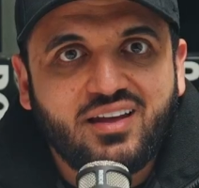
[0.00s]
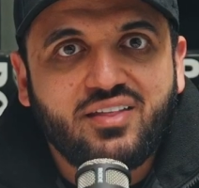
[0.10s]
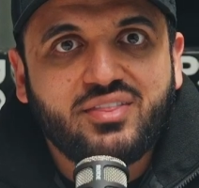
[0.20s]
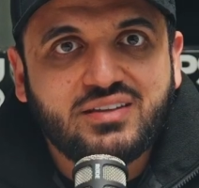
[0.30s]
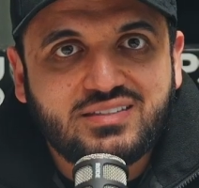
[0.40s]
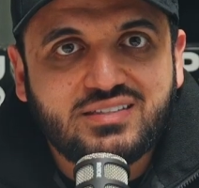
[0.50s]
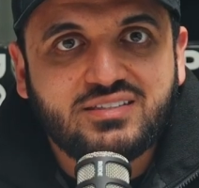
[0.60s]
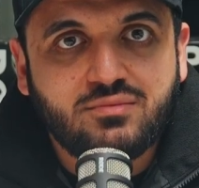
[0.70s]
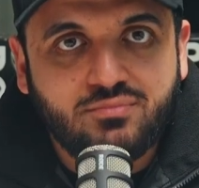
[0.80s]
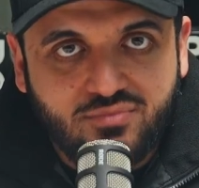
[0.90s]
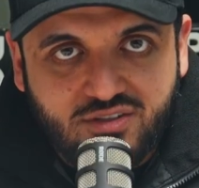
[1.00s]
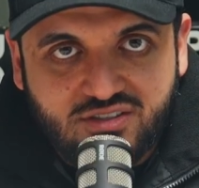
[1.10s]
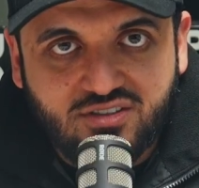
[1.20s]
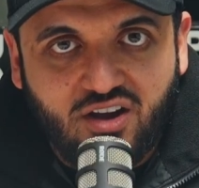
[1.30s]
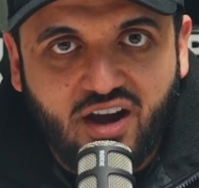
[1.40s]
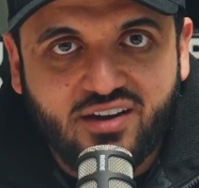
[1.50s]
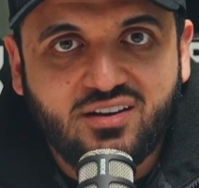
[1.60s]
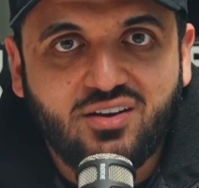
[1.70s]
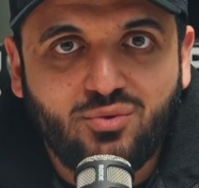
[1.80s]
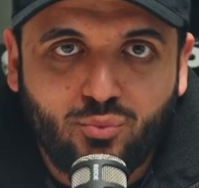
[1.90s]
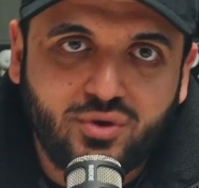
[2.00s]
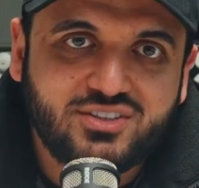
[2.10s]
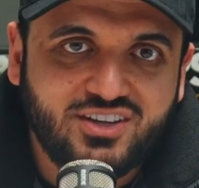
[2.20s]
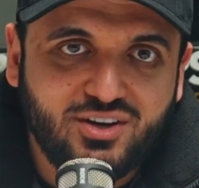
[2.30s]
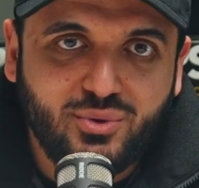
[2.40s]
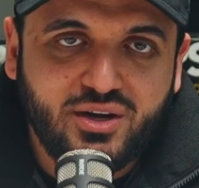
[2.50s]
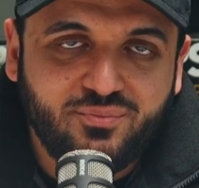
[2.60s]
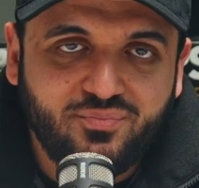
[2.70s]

let the system decide what's going to win.